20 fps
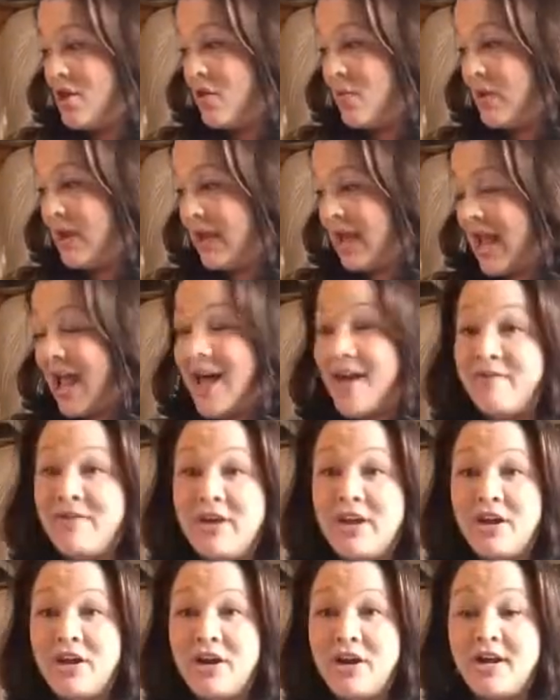What I have
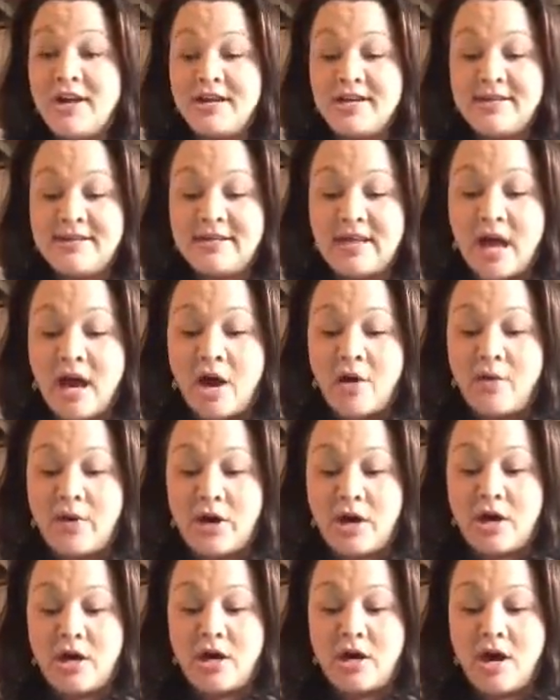here is
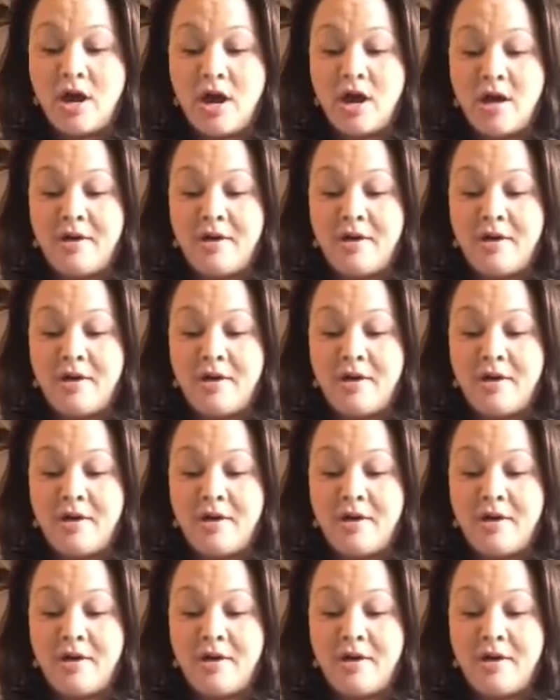our